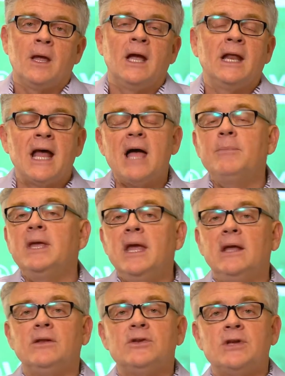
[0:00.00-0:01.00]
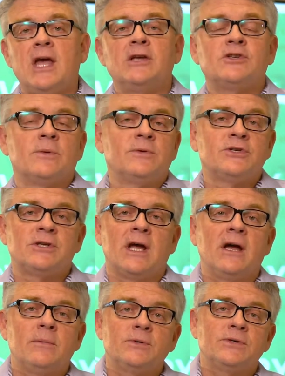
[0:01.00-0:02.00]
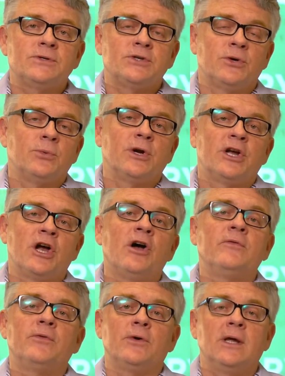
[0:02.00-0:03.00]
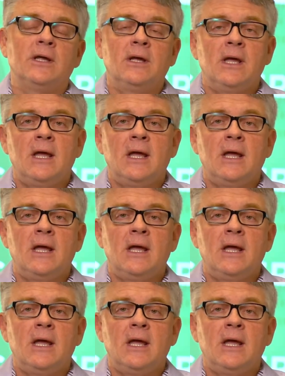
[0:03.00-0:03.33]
And I began to take some steps to recovery.